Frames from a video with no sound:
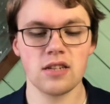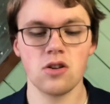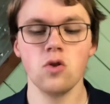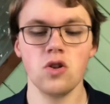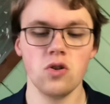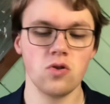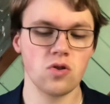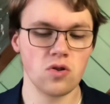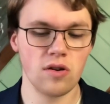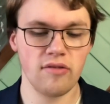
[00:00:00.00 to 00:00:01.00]
and Olsen also
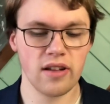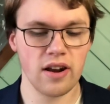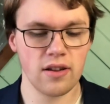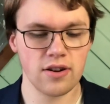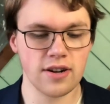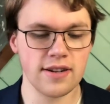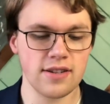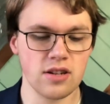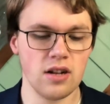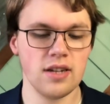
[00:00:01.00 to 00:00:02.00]
scored for the Carolina Hurricanes
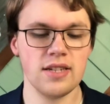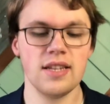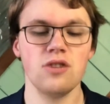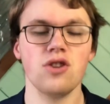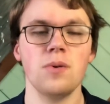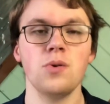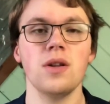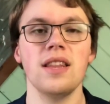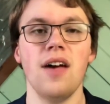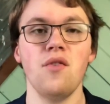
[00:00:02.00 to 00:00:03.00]
in the loss as they dropped to
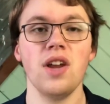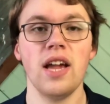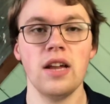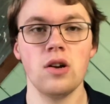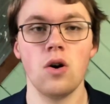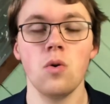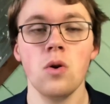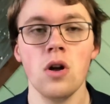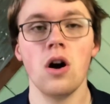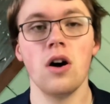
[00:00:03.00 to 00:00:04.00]
11-8-0
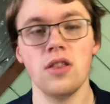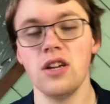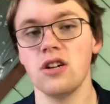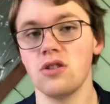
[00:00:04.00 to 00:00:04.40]
on the year.